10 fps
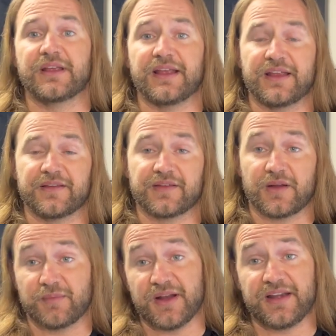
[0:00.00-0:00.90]
is
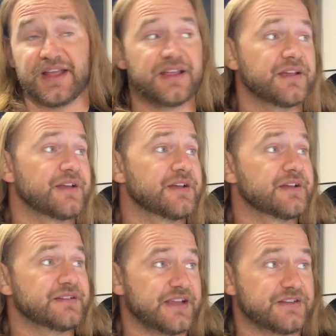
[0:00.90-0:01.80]
on Monday,
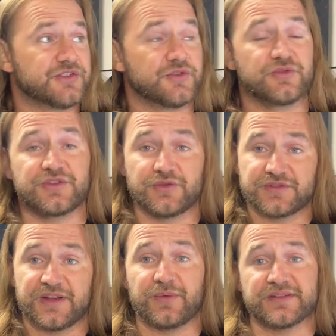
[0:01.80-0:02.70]
day 2,
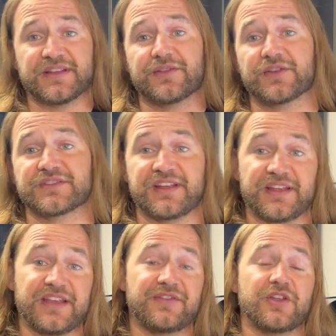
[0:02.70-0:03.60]
Tuesday, Wednesday, Thursday,
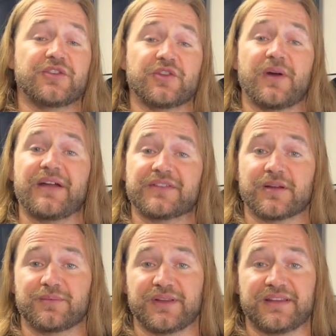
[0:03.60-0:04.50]
even though you don't have to
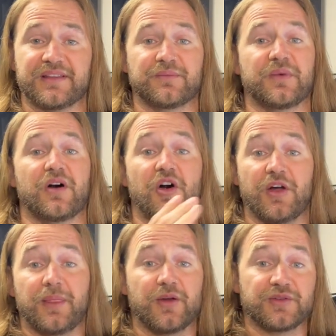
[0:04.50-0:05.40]
complete them
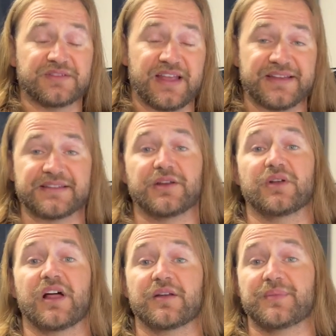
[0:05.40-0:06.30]
on those days, I know a
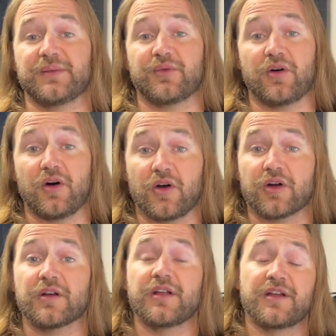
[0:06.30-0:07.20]
lot of people
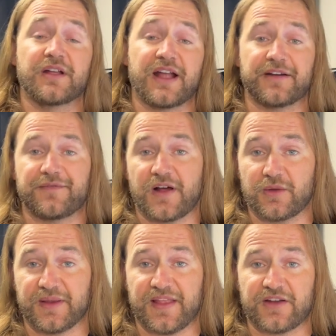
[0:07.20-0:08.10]
are kind of
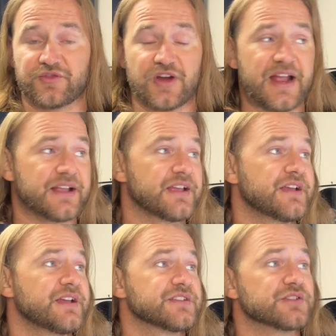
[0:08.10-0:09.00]
following that track.
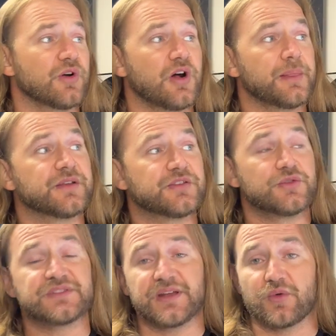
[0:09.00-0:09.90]
So on the
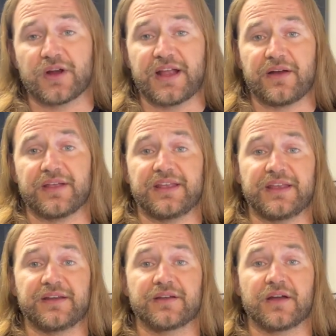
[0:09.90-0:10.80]
Tuesday workout
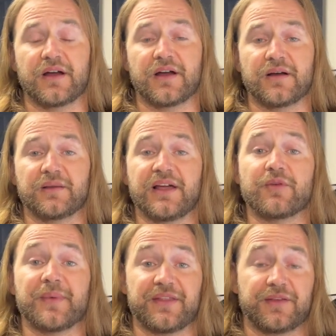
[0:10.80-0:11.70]
in
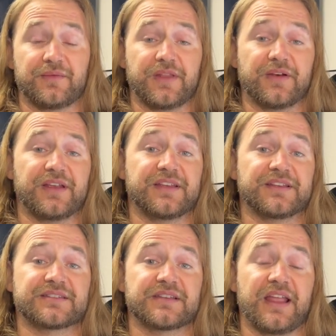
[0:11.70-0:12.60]
level method, there
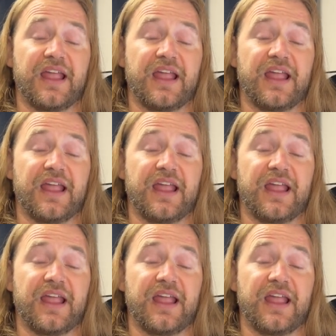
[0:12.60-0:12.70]
is